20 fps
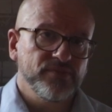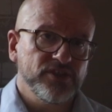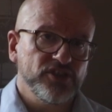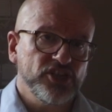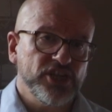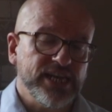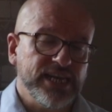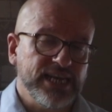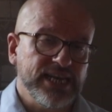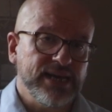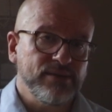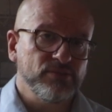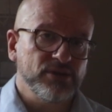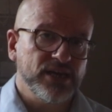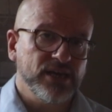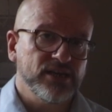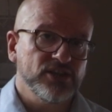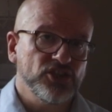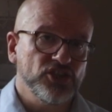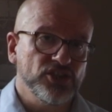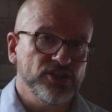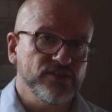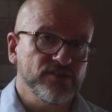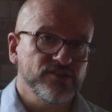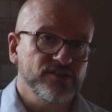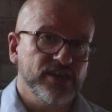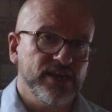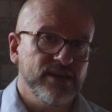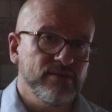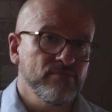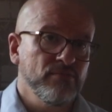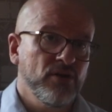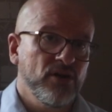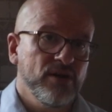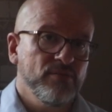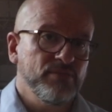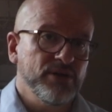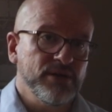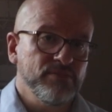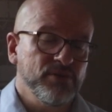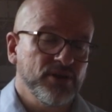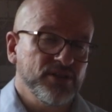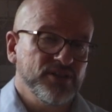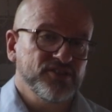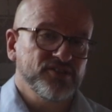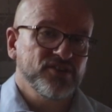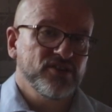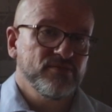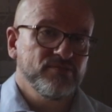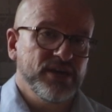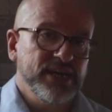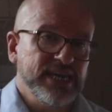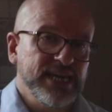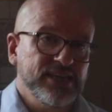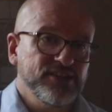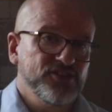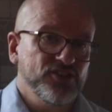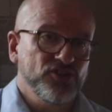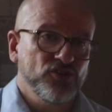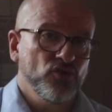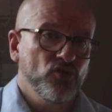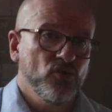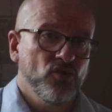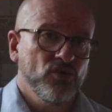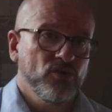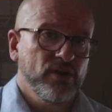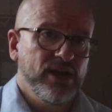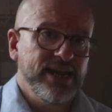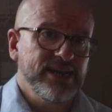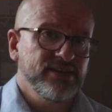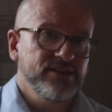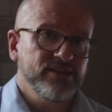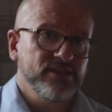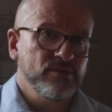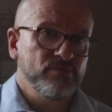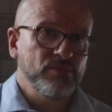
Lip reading: checking applications that it might be by the time they get to your end of the